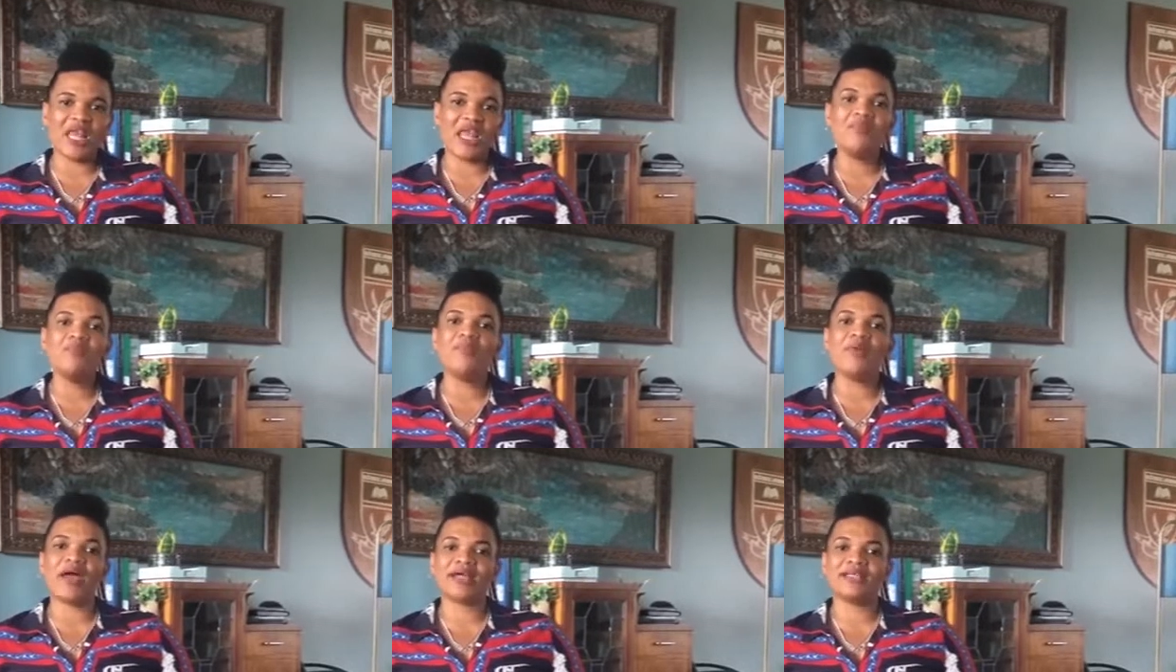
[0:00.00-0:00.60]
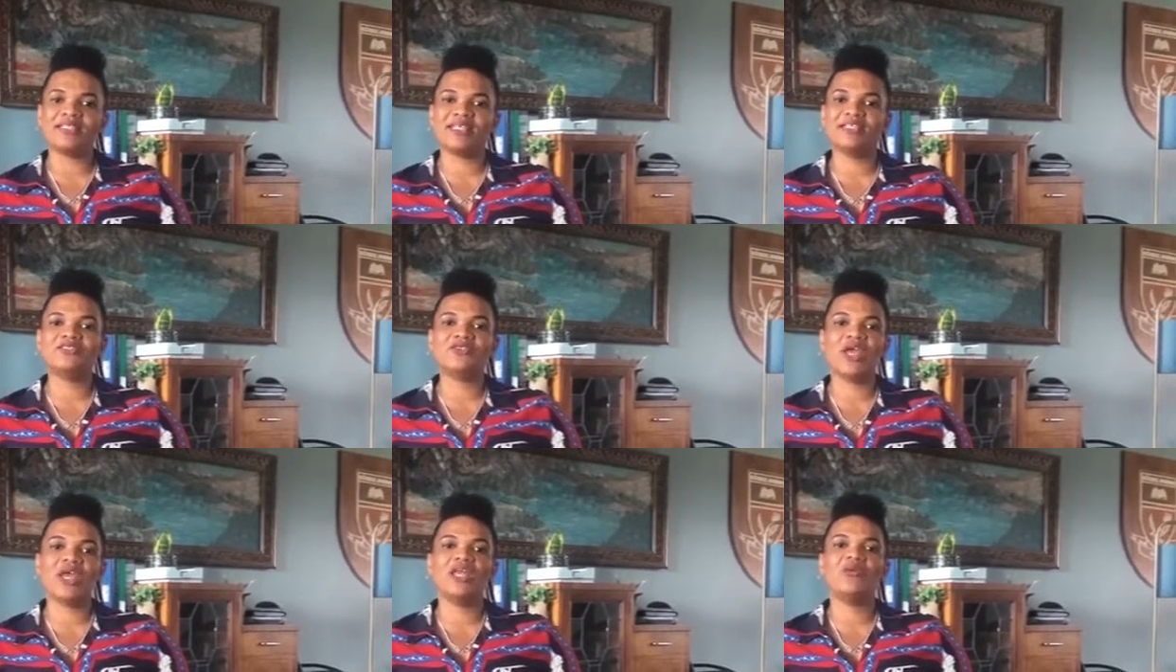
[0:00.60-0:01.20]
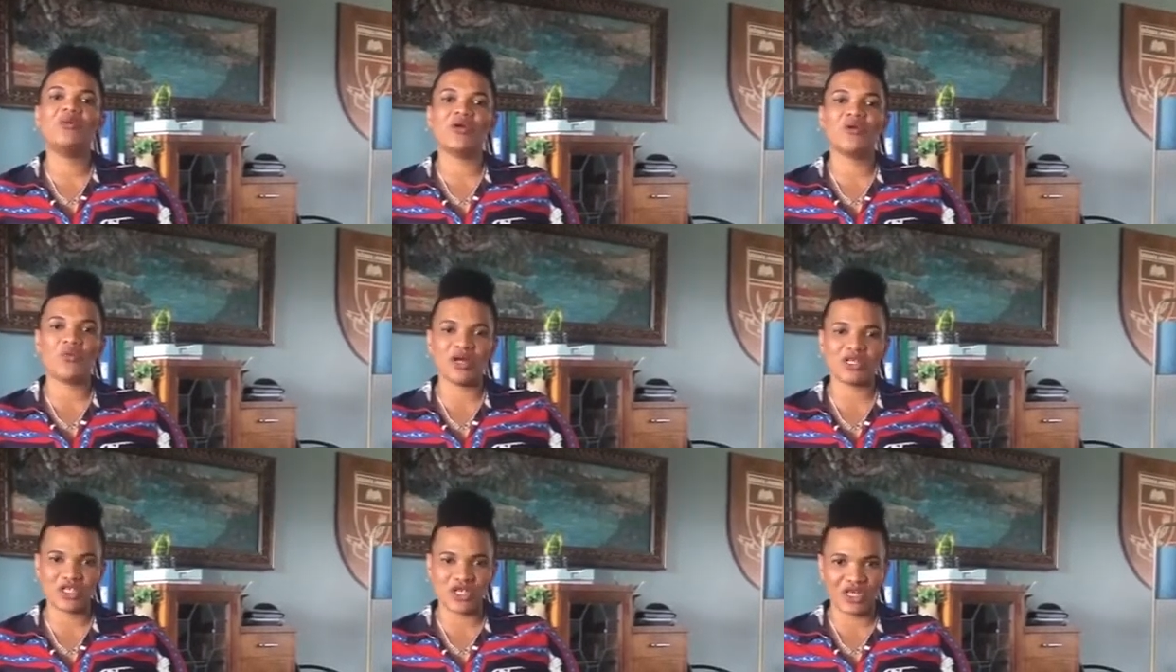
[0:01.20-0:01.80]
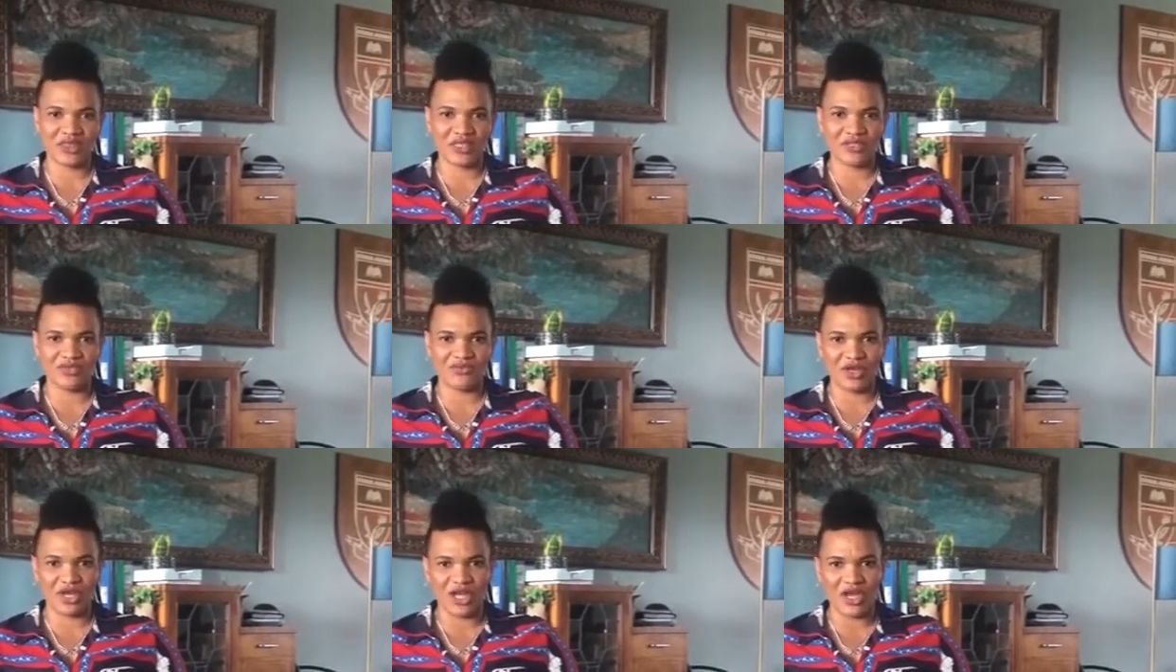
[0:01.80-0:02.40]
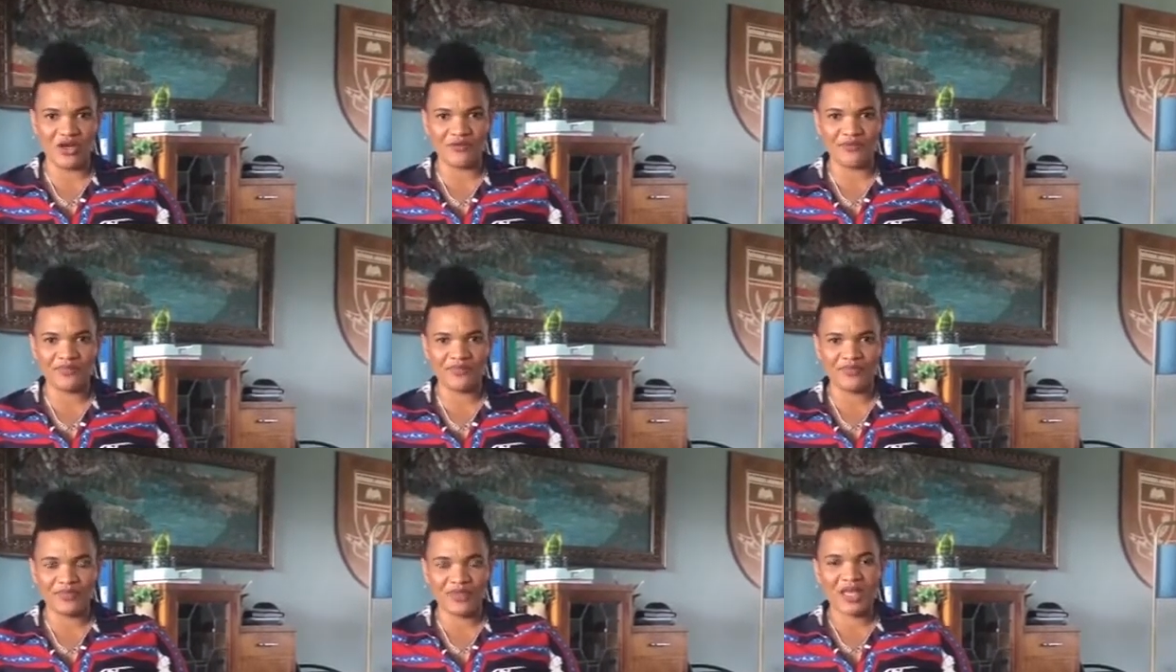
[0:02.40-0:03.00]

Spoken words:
impact into anyone watching this video.